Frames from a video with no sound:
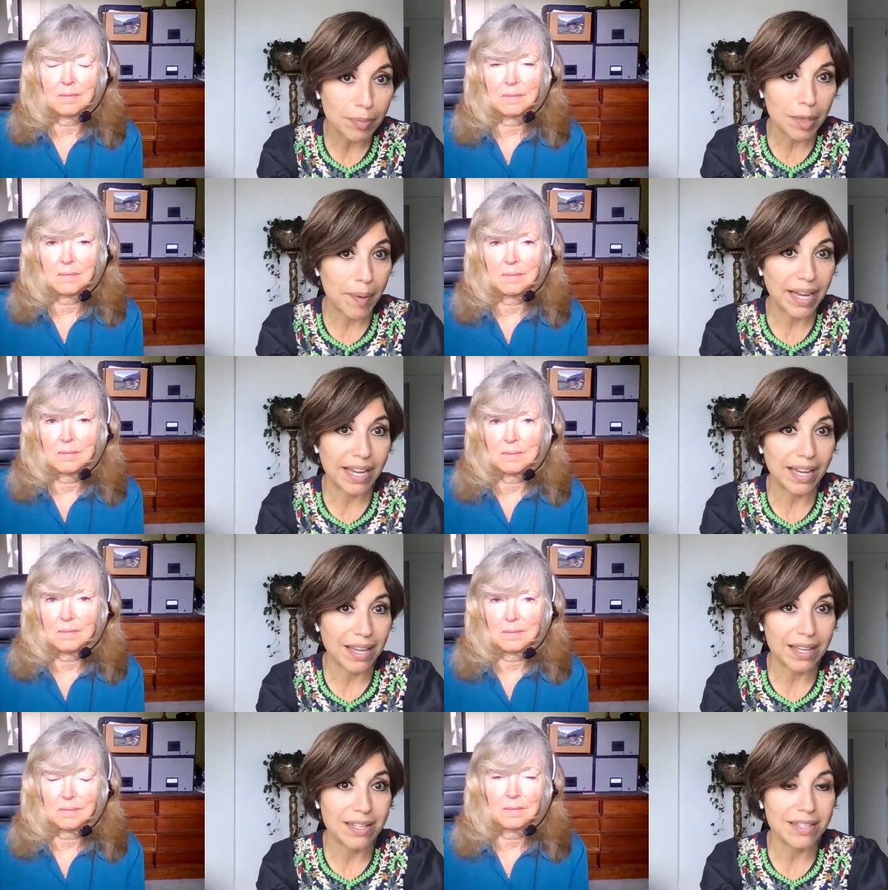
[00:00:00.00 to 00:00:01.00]
Speaker 1: public
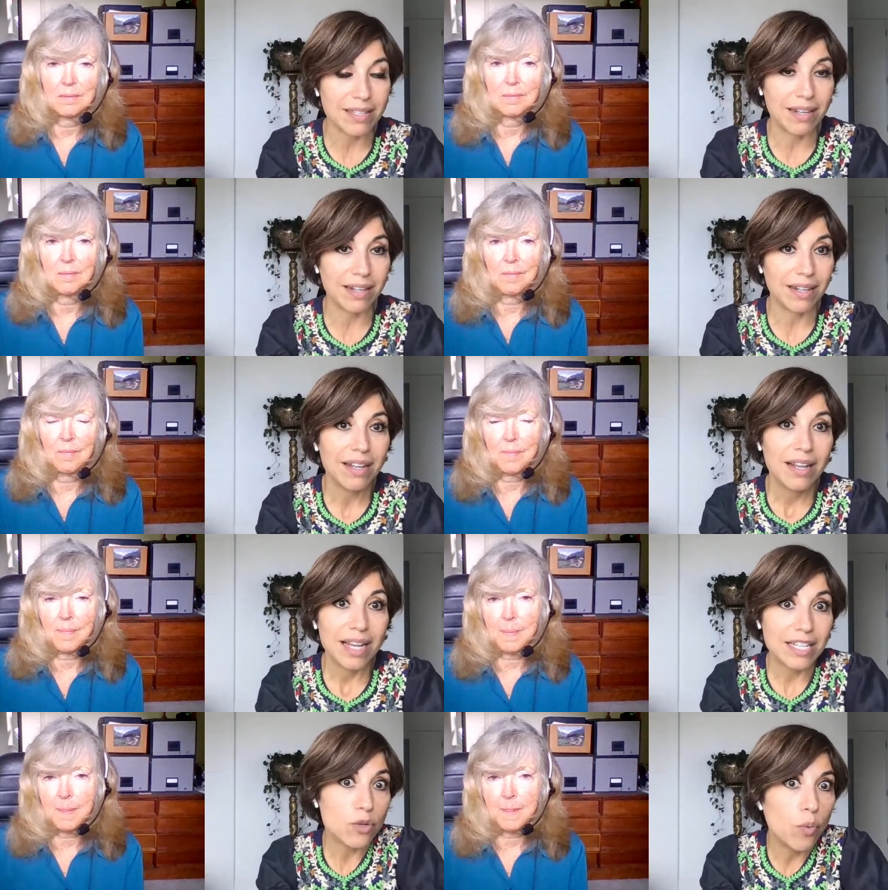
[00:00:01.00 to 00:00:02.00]
banking is uh,
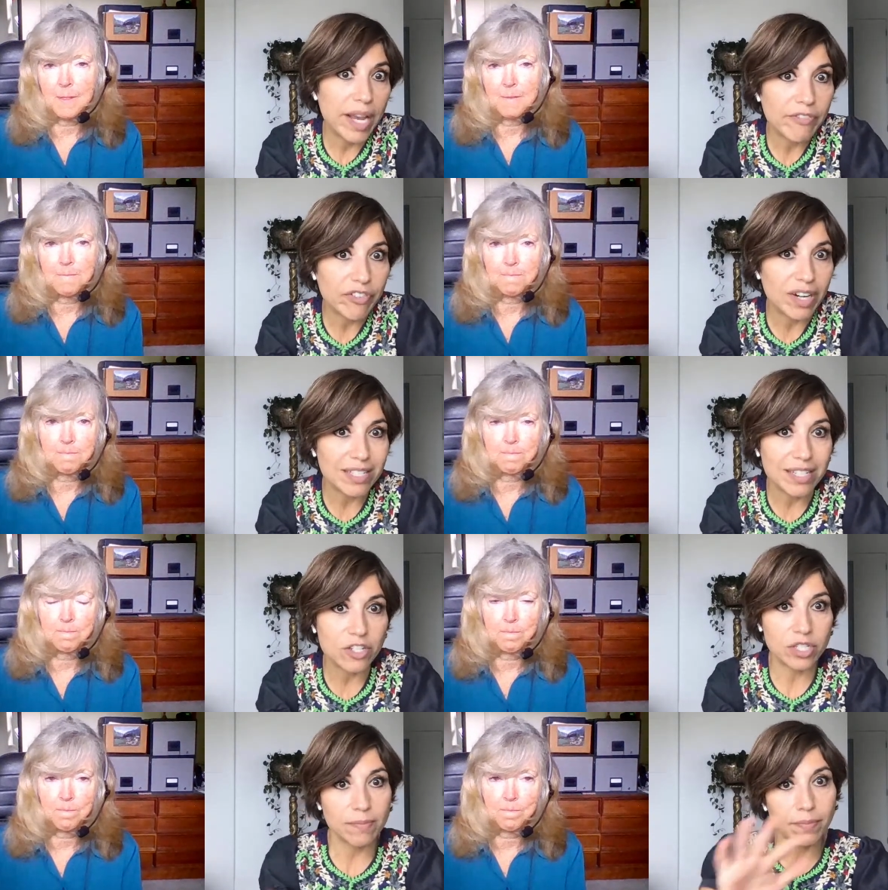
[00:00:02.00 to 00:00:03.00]
is a way for us to
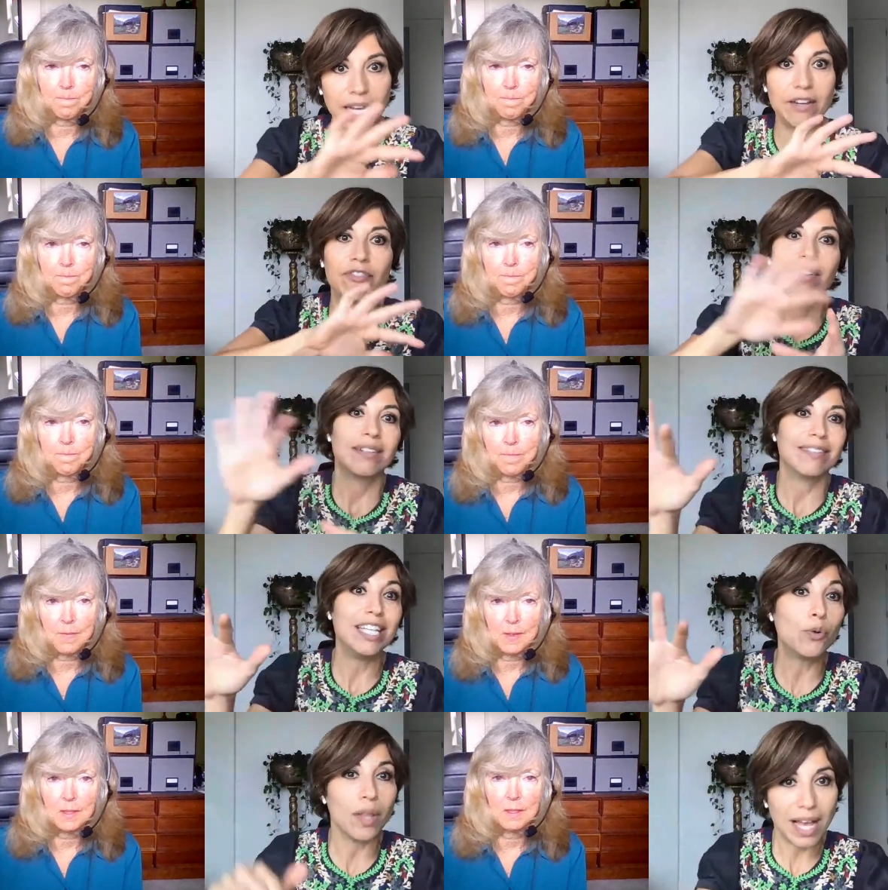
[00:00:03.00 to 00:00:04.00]
just kind of
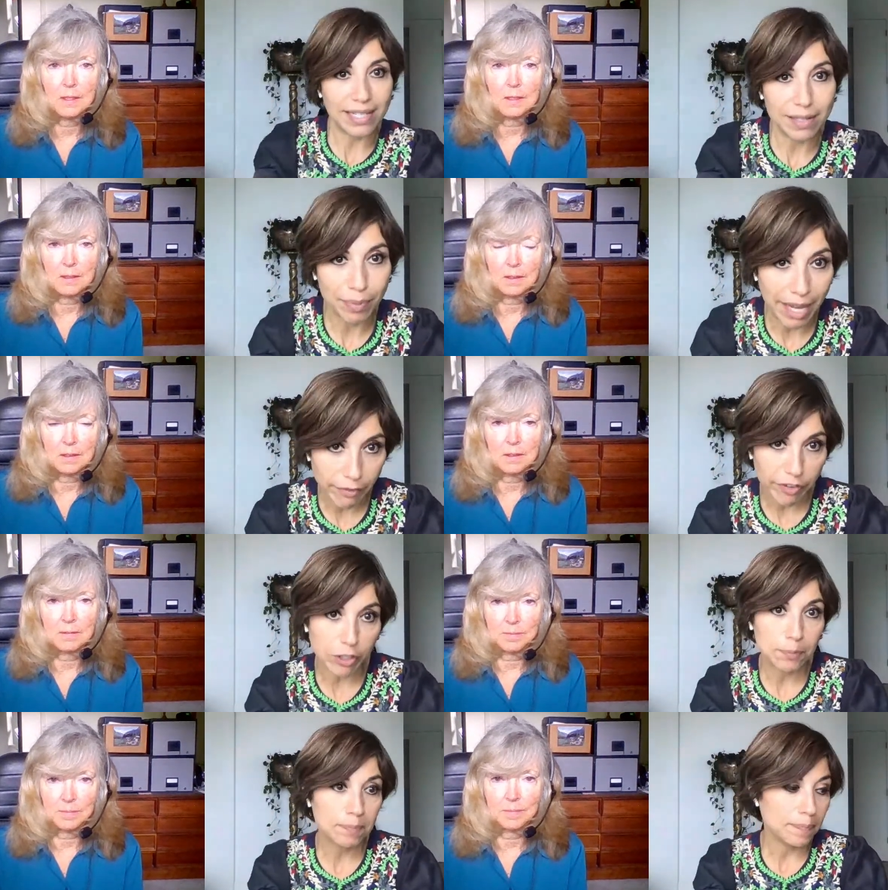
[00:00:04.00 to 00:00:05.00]
equalize the playing
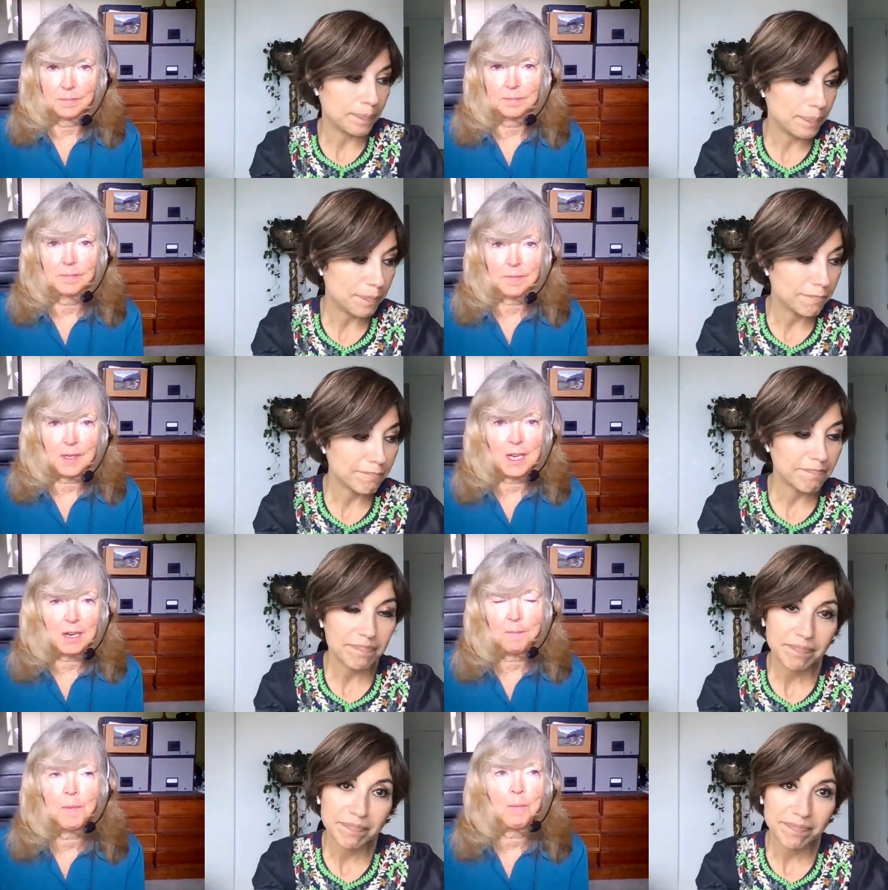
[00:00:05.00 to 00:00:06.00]
field.
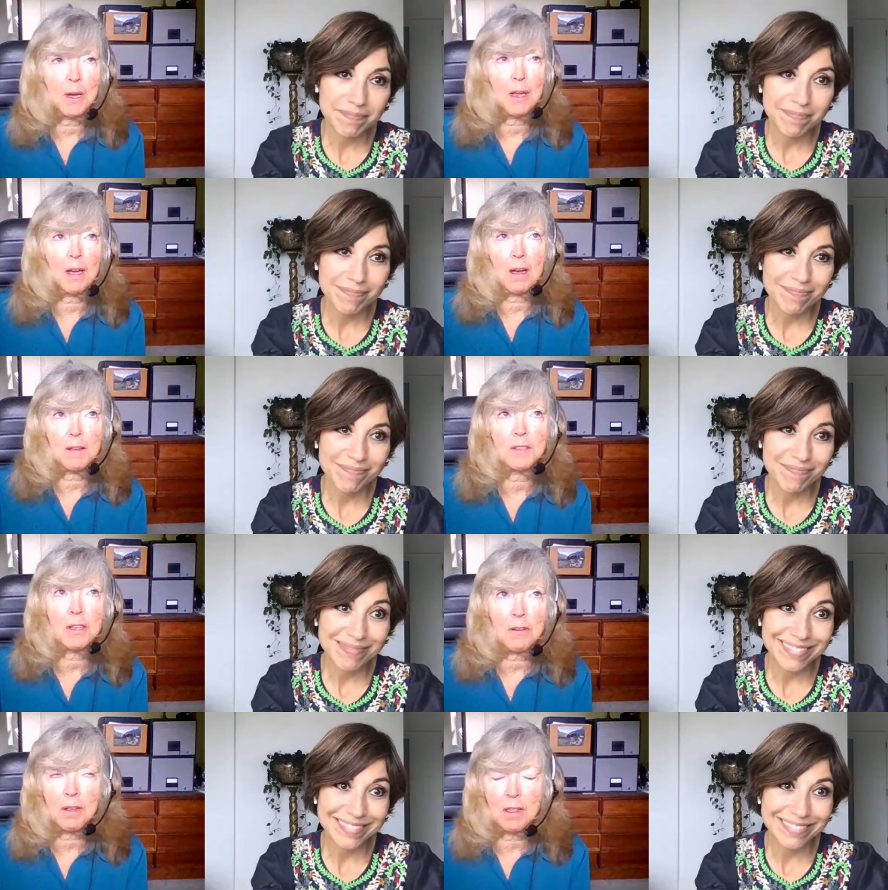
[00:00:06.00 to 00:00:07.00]
Speaker 2: Yeah. Uh,
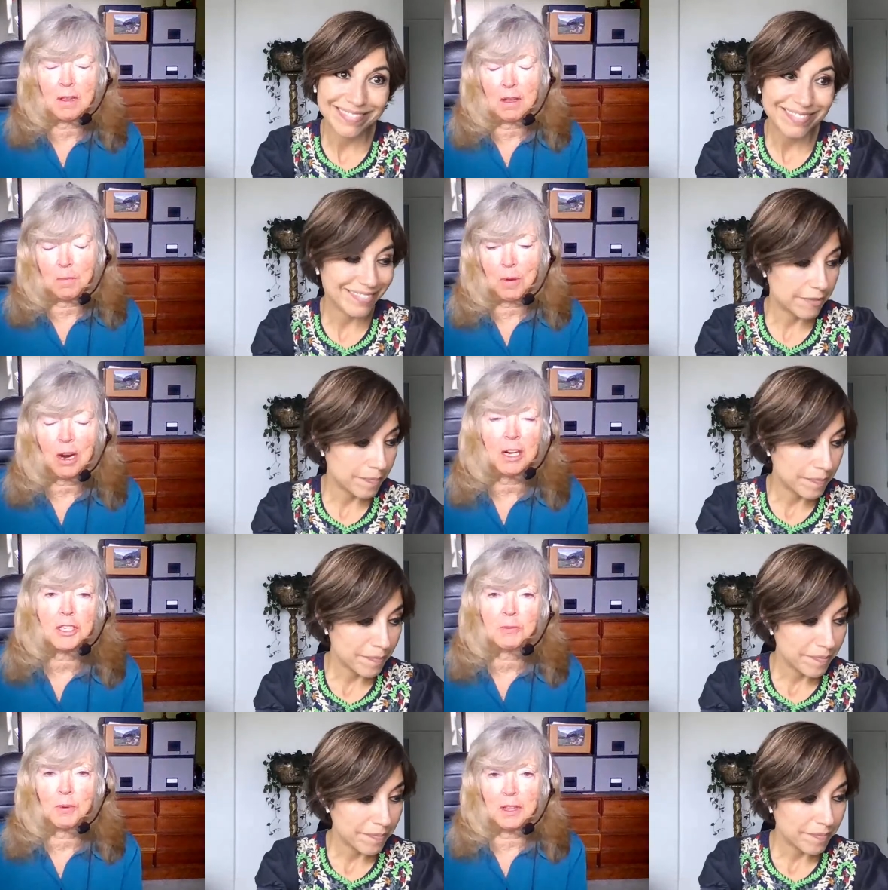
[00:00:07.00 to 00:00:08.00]
so in, in
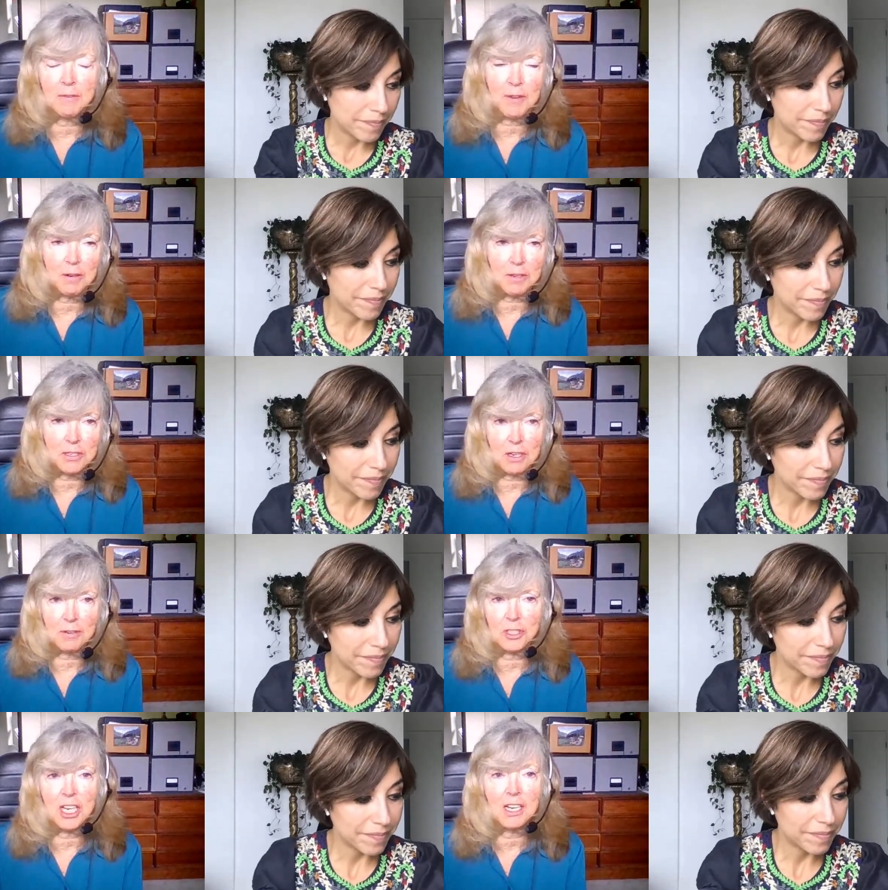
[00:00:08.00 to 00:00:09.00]
March, when the Federal
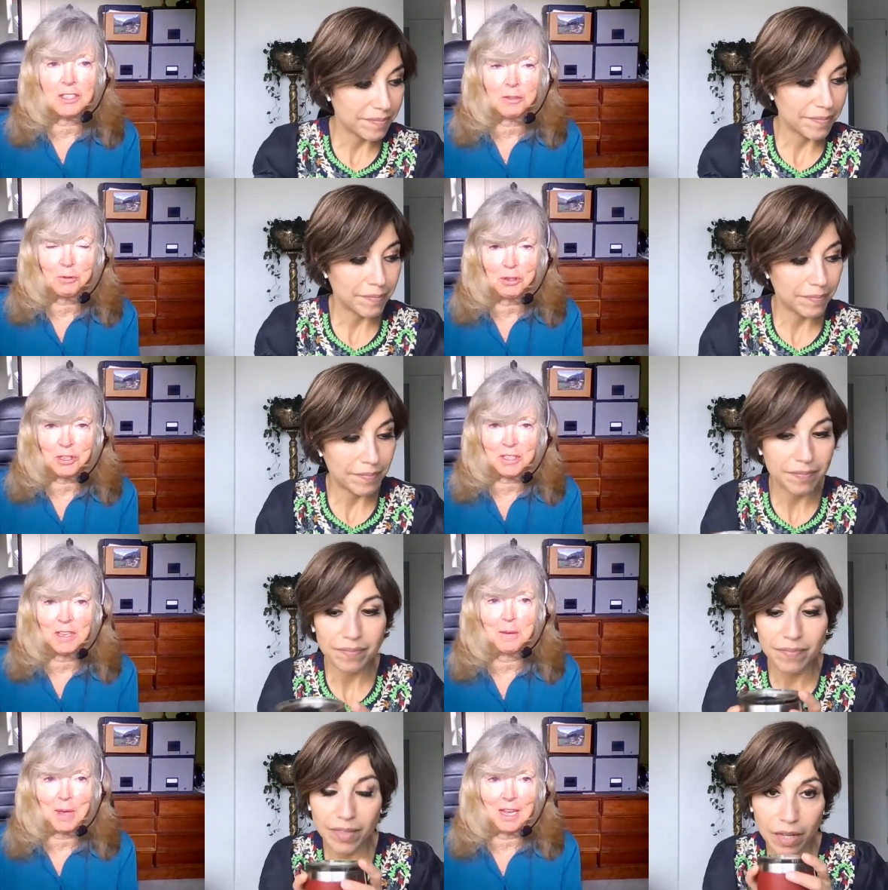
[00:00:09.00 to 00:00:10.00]
Reserve changed the rules
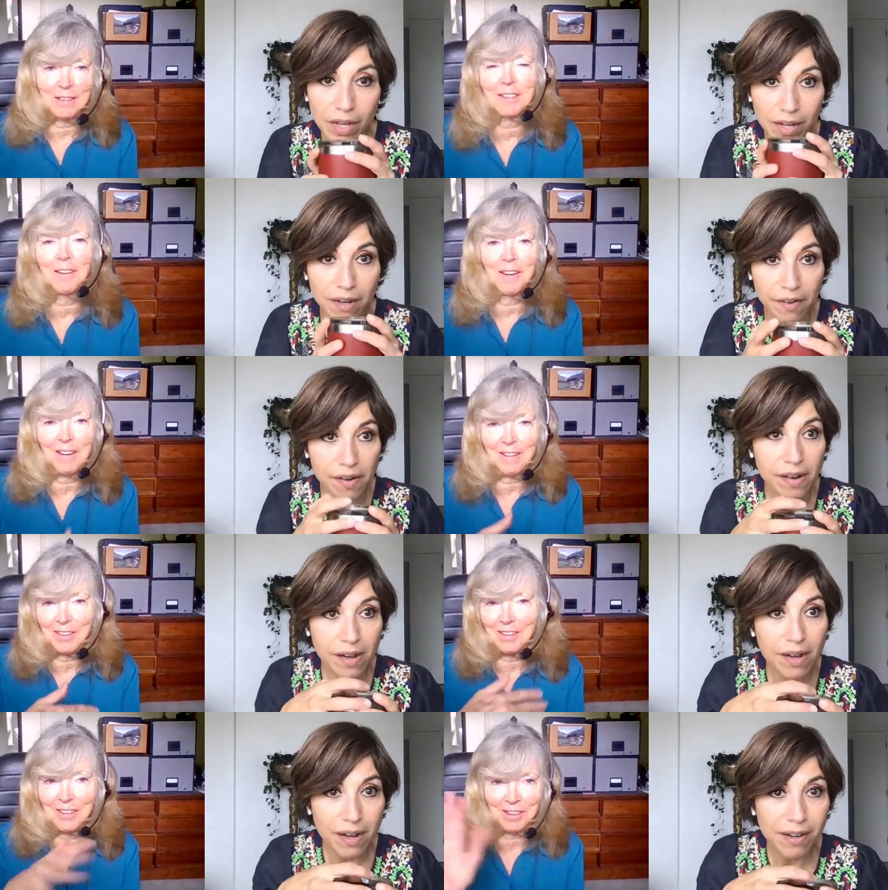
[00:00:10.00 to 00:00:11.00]
on the banks, and mm-hmm.
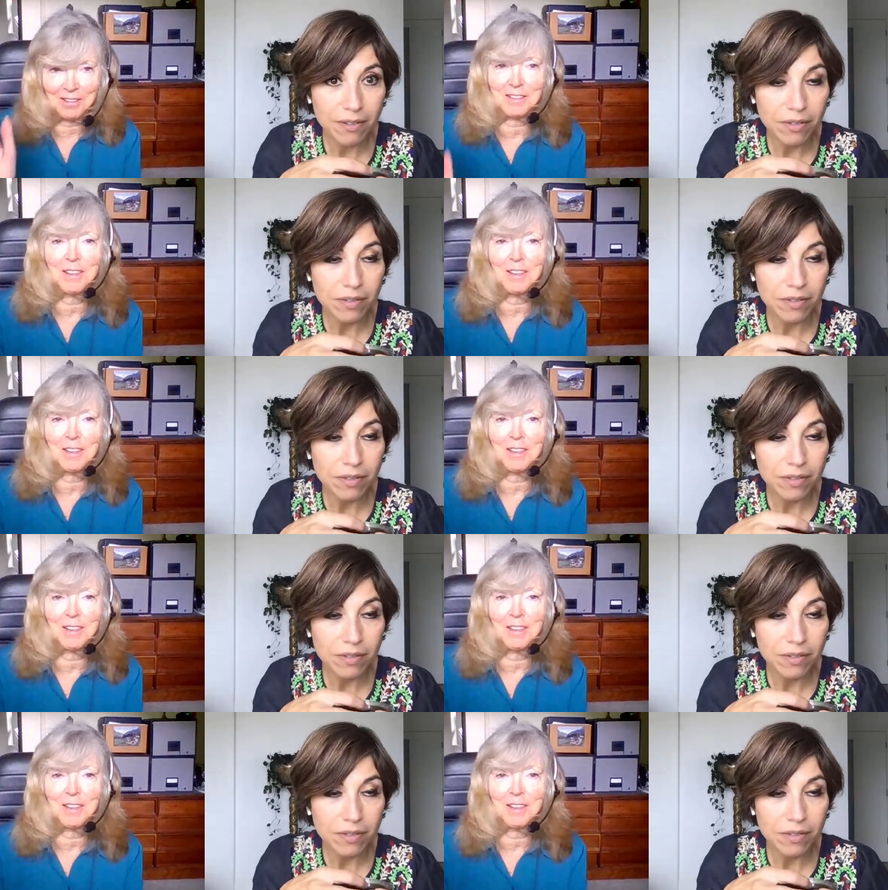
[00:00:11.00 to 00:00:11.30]
and, and their